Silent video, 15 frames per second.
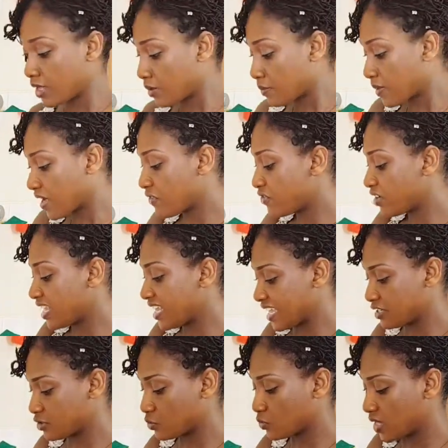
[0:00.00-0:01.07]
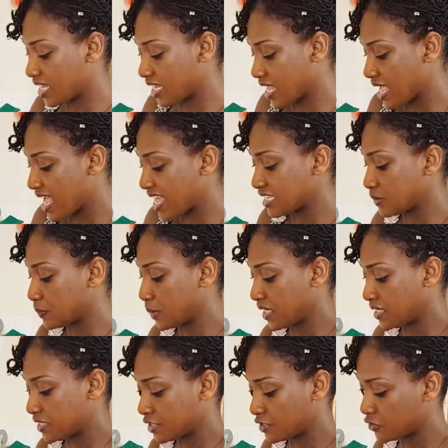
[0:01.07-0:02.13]
But I've realized when I split
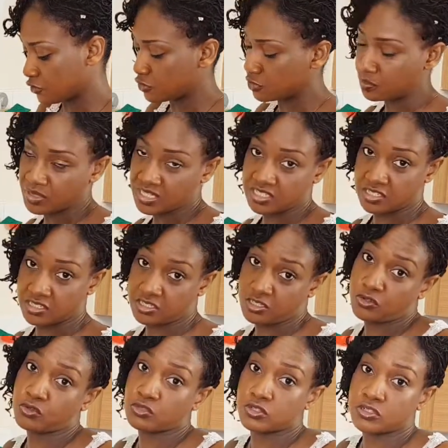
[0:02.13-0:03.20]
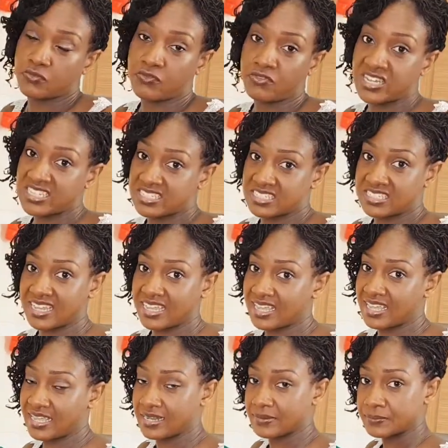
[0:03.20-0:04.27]
it into pieces, it cooks faster and